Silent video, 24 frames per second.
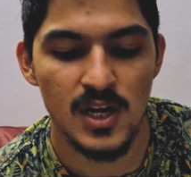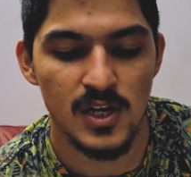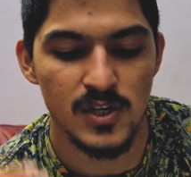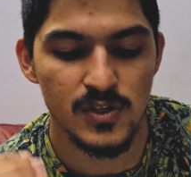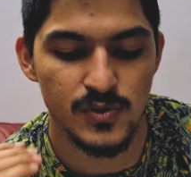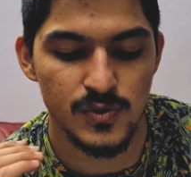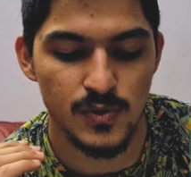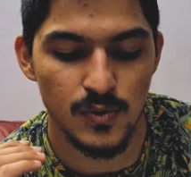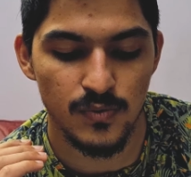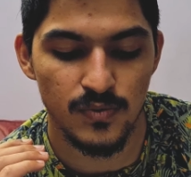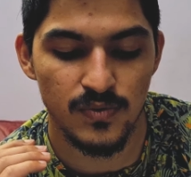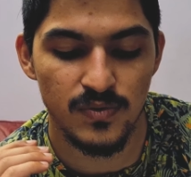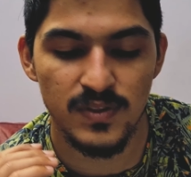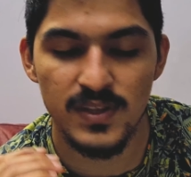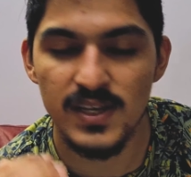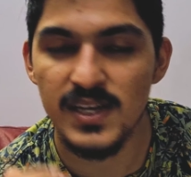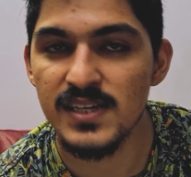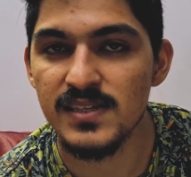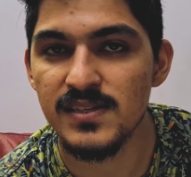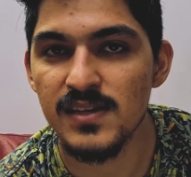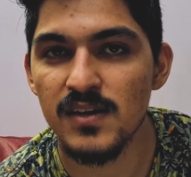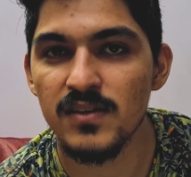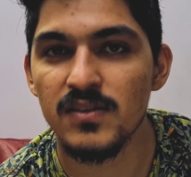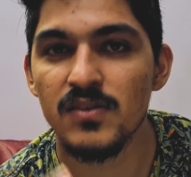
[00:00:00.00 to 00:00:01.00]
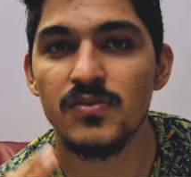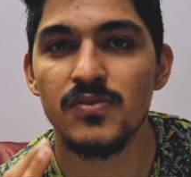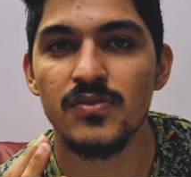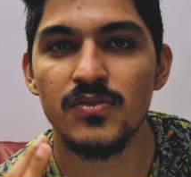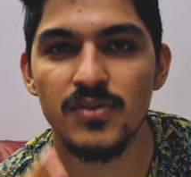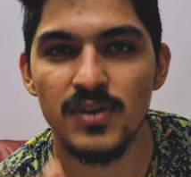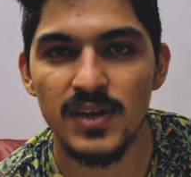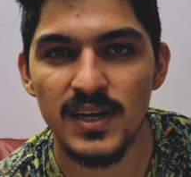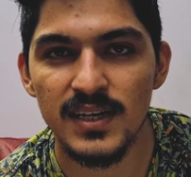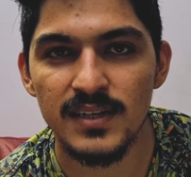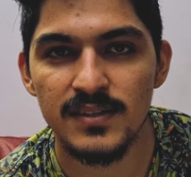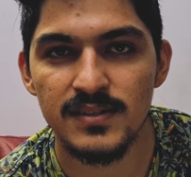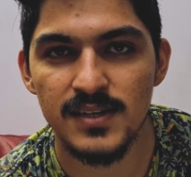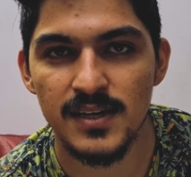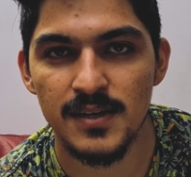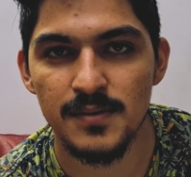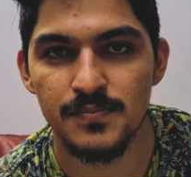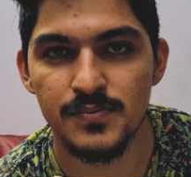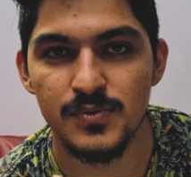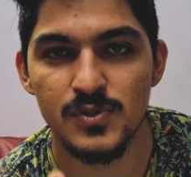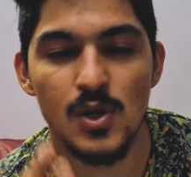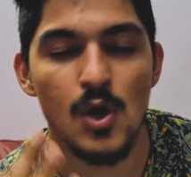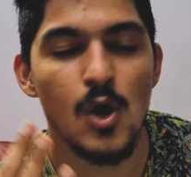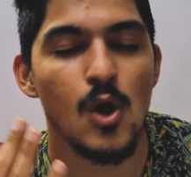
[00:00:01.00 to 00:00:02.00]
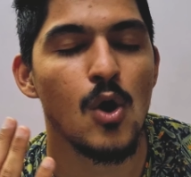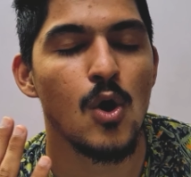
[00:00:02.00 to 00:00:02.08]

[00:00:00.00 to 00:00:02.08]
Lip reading: So these are the 3 tips.